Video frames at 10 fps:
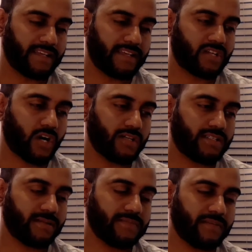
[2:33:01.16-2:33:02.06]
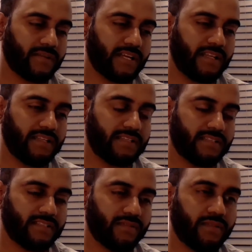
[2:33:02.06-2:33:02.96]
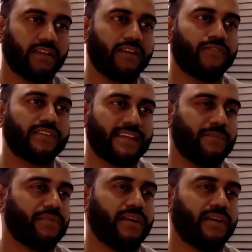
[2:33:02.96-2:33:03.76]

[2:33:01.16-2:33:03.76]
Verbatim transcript: it's hard sometimes when I listen to like for example,